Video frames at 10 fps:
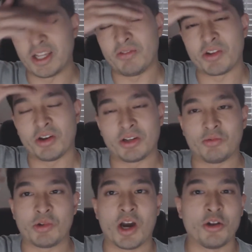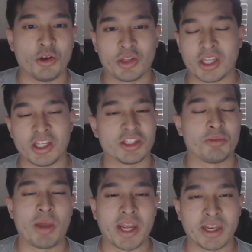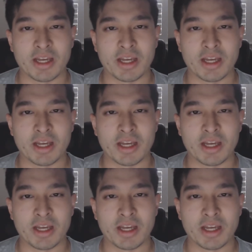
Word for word: even though we all know that he's the main